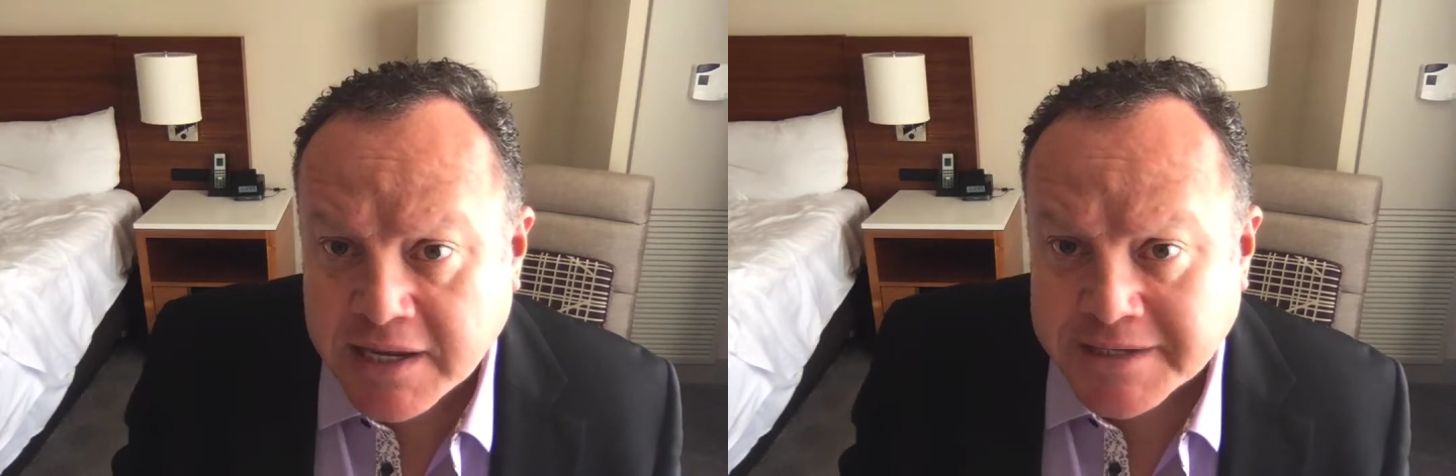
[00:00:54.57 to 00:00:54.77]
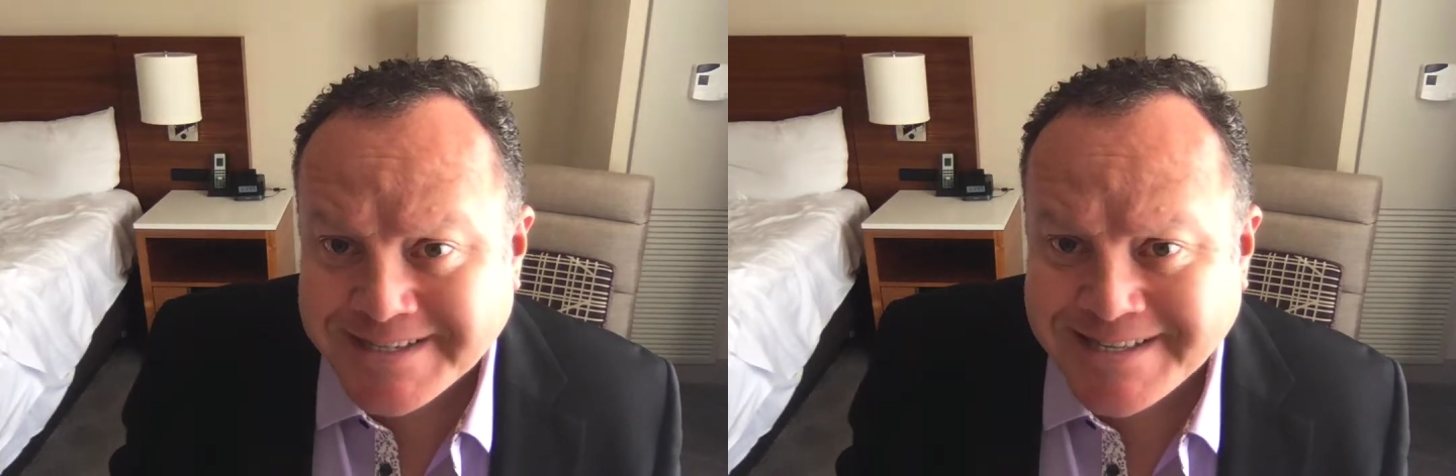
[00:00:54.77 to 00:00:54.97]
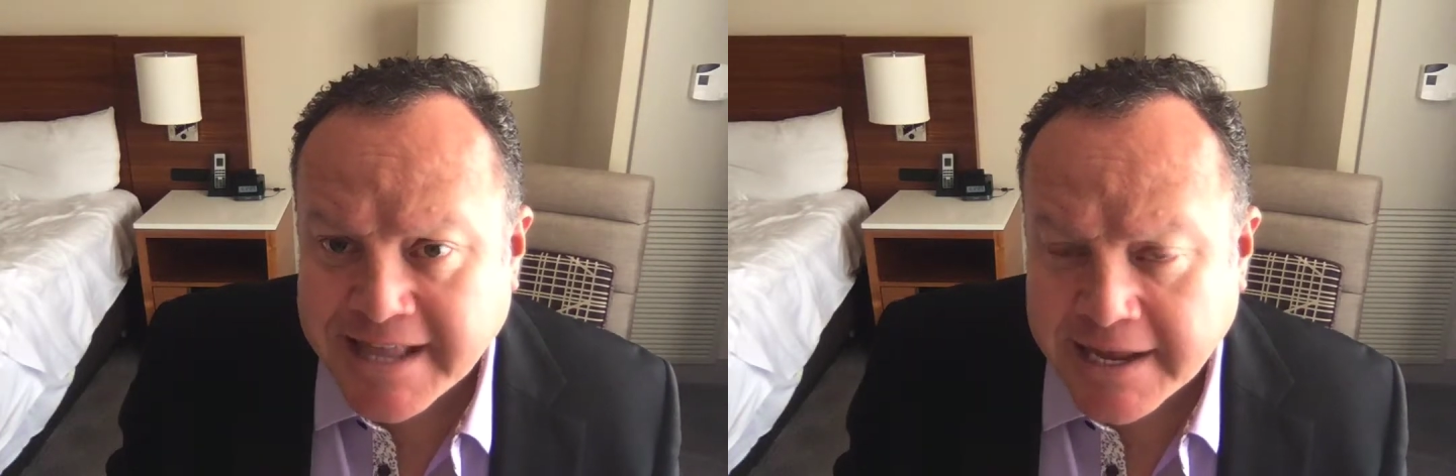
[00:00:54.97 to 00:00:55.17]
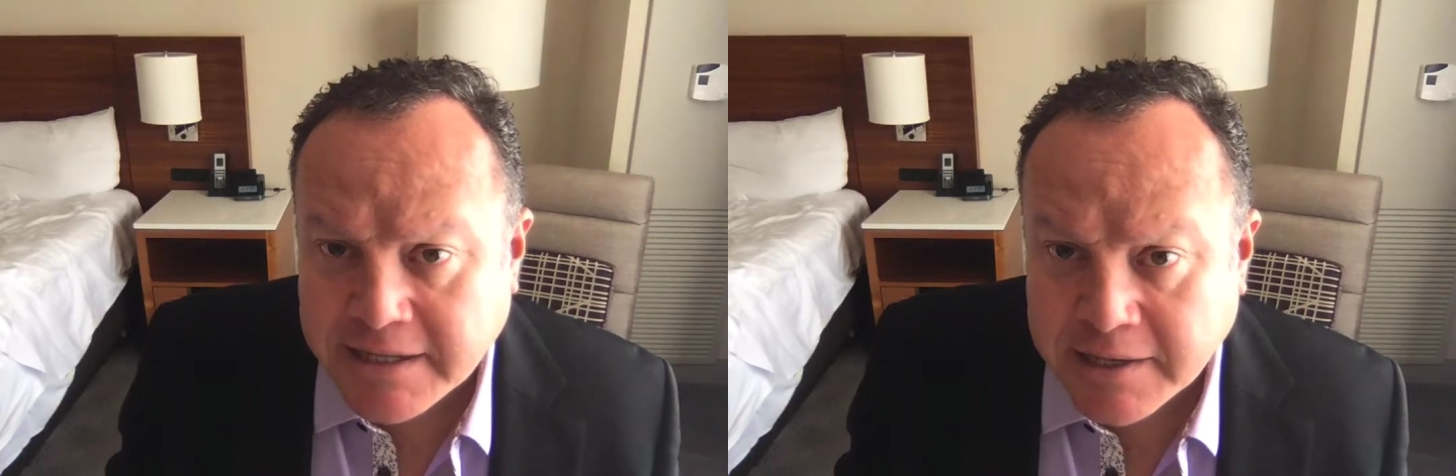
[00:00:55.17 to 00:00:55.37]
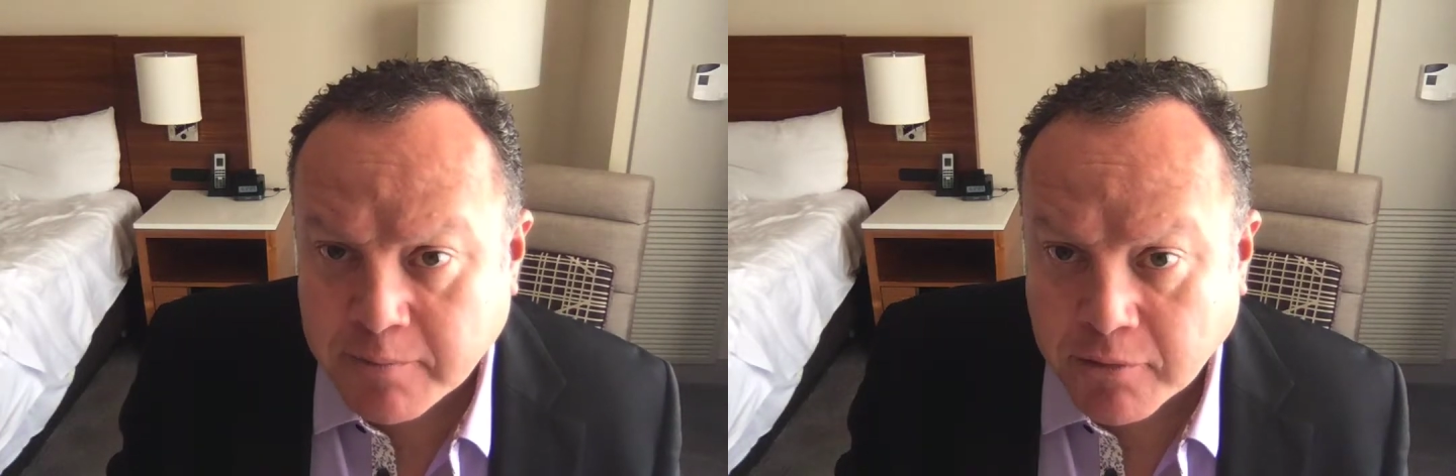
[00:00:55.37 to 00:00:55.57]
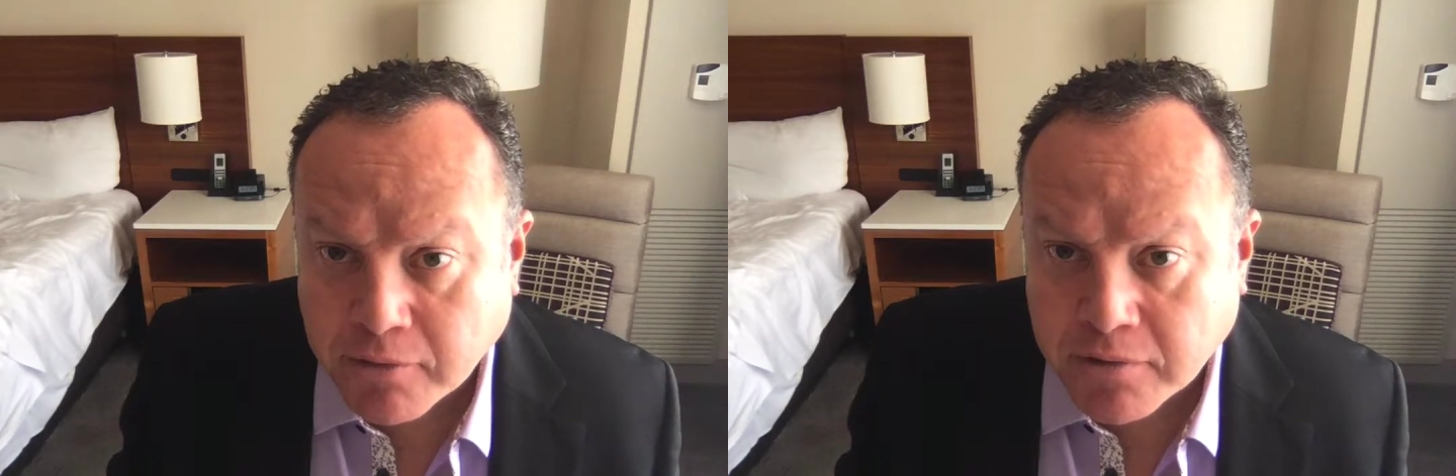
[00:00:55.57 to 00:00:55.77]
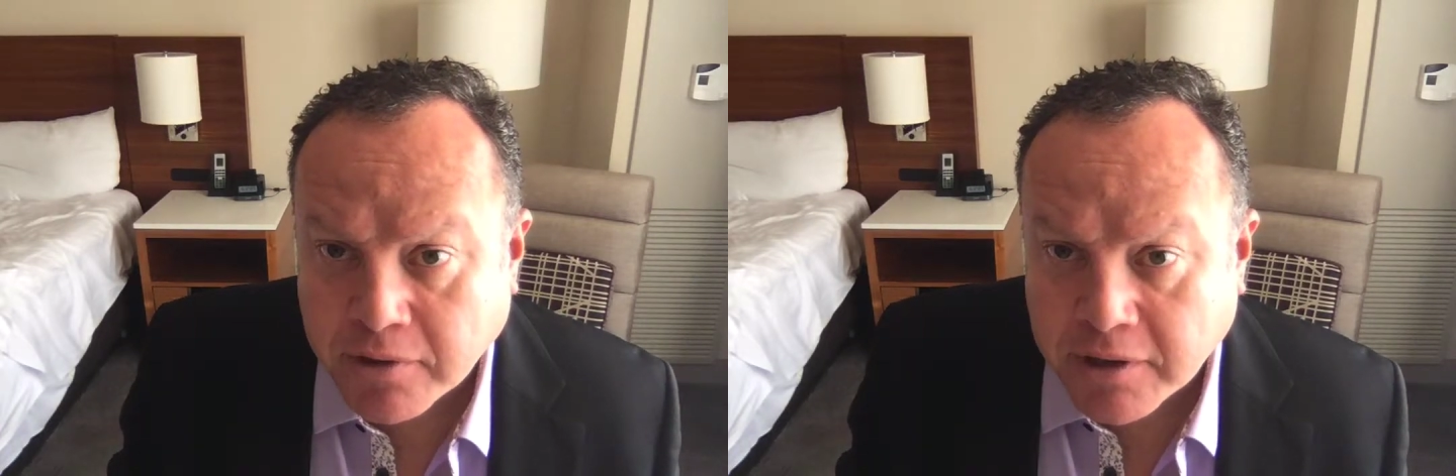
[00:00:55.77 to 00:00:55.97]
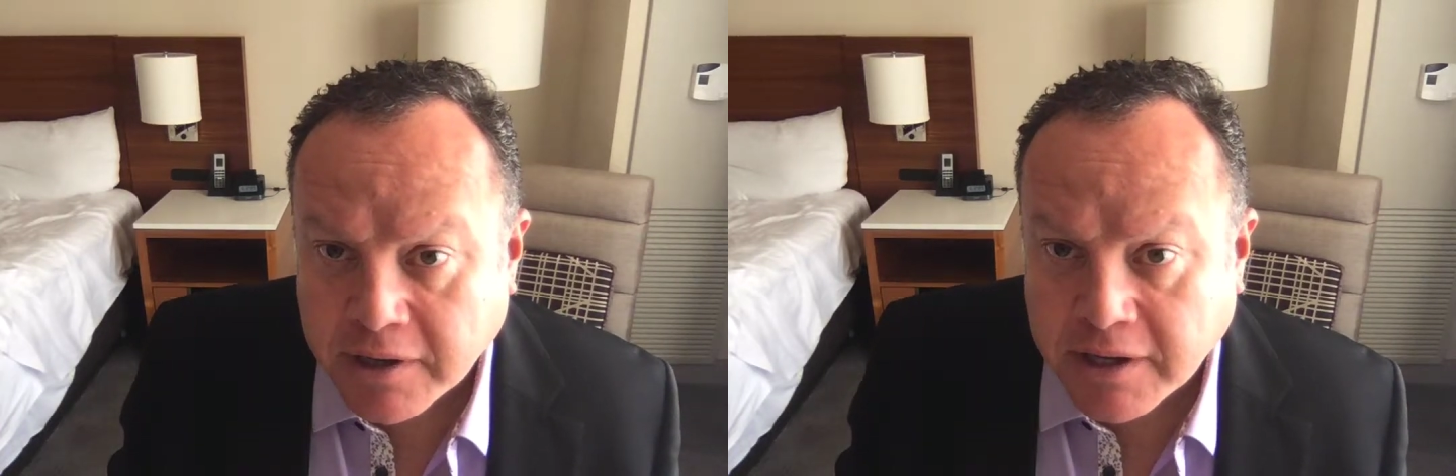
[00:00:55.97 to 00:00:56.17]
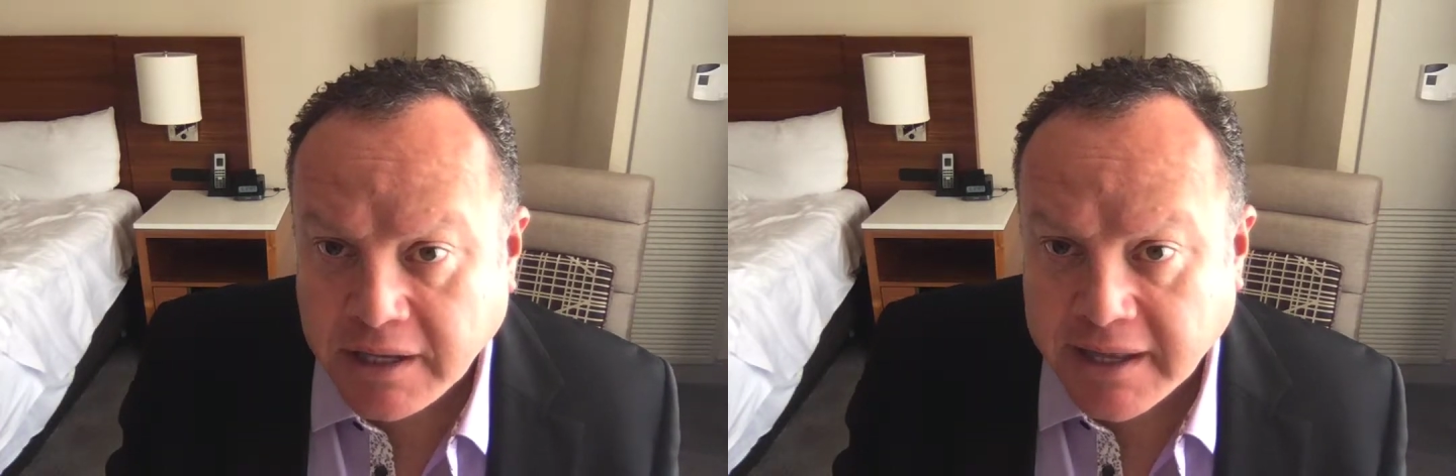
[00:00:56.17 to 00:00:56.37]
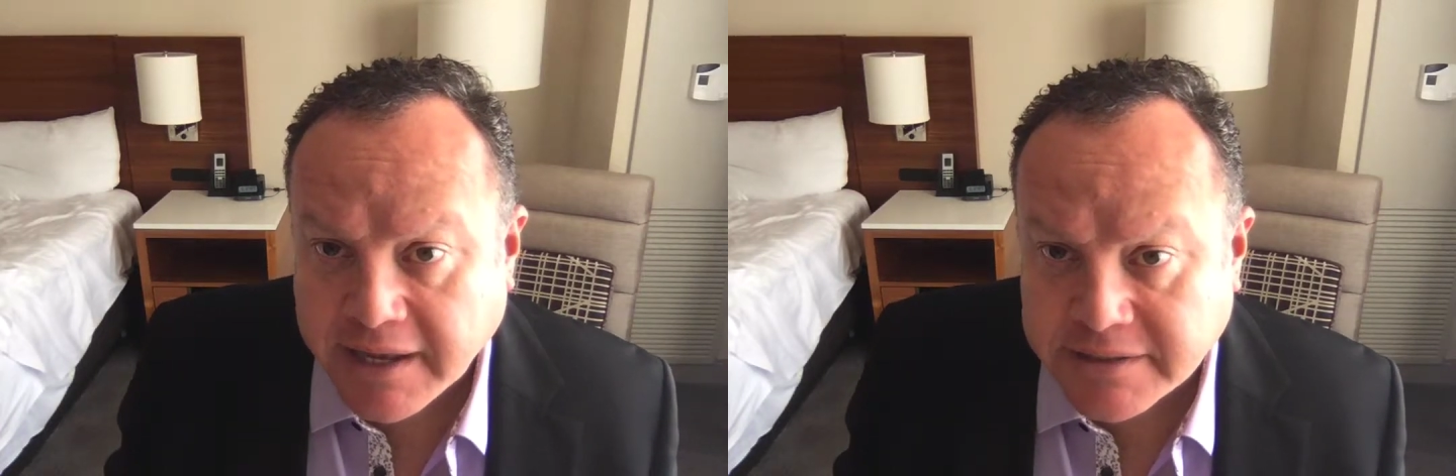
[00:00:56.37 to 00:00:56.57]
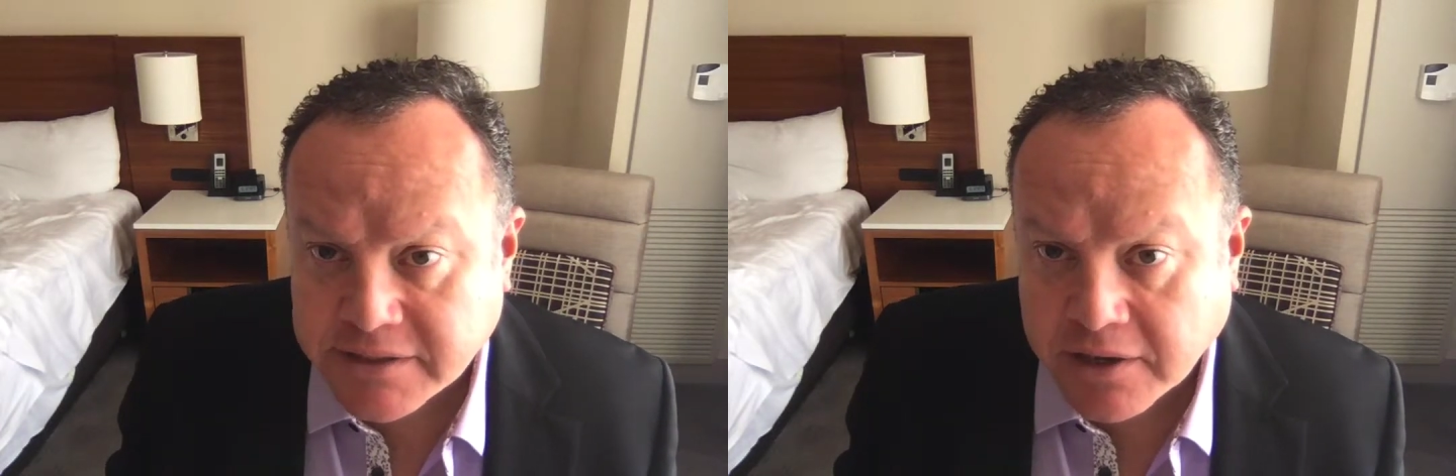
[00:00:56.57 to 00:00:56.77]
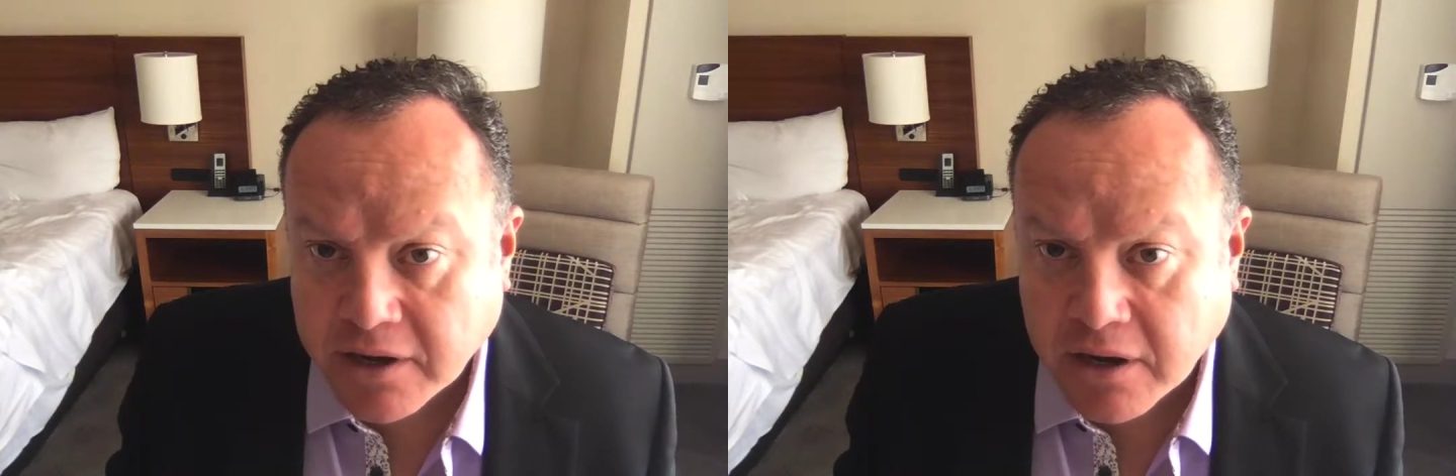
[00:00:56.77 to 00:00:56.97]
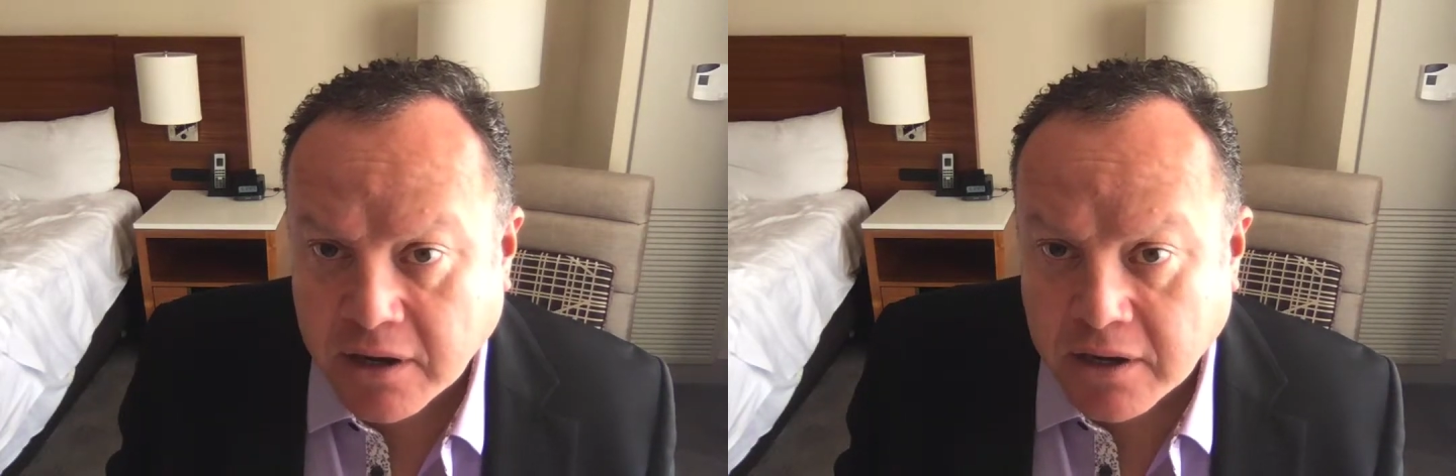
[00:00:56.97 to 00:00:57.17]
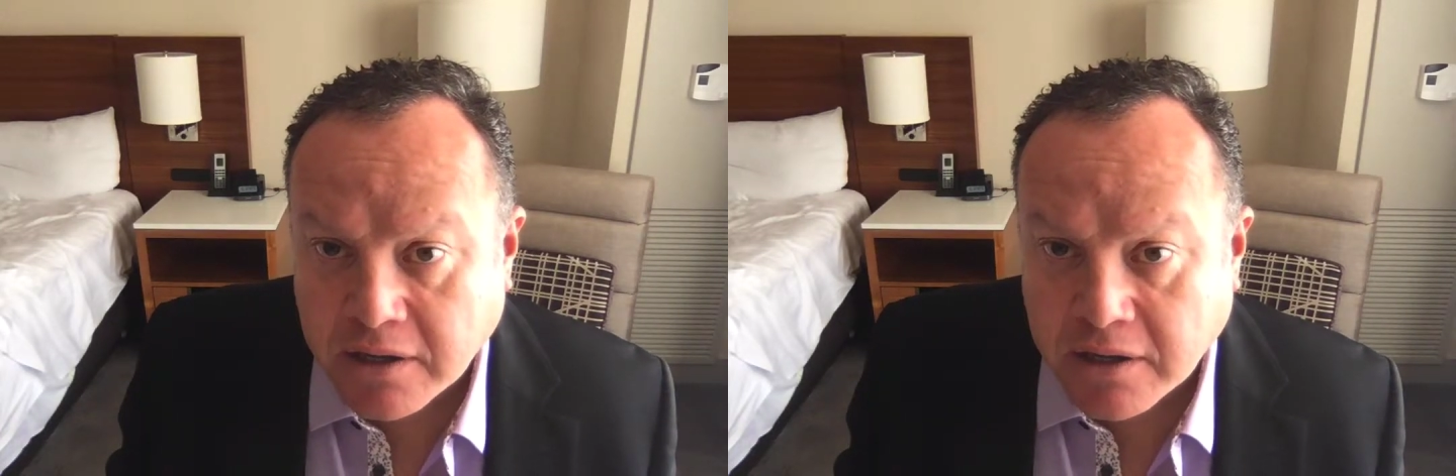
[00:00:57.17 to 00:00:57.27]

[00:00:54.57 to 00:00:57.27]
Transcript: slightly more in cancer care